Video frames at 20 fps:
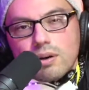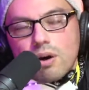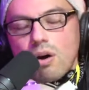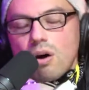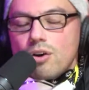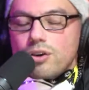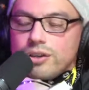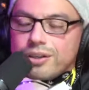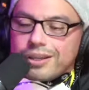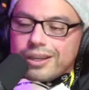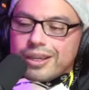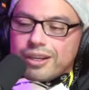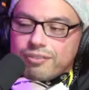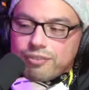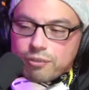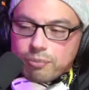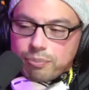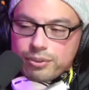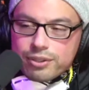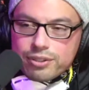Oh, you get it
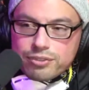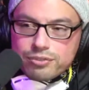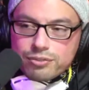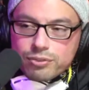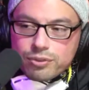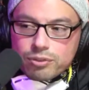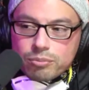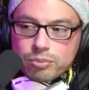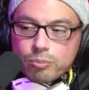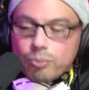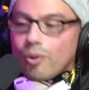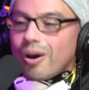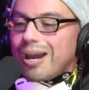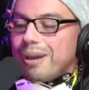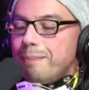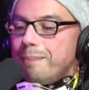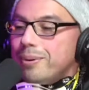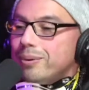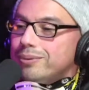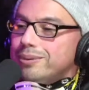for PS4, bro. I
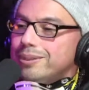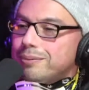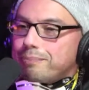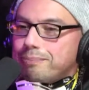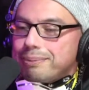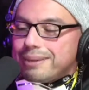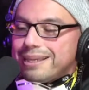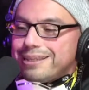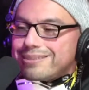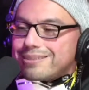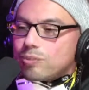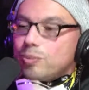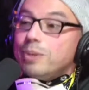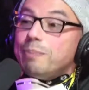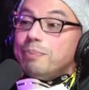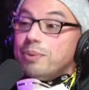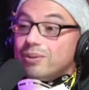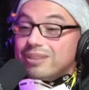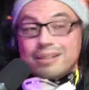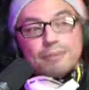built a PC. We
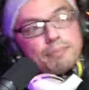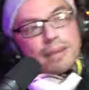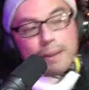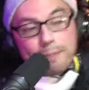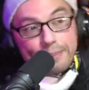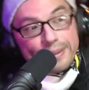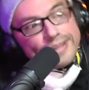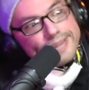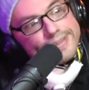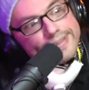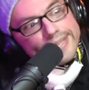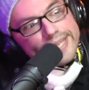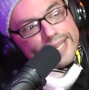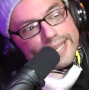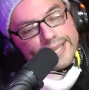built that PC.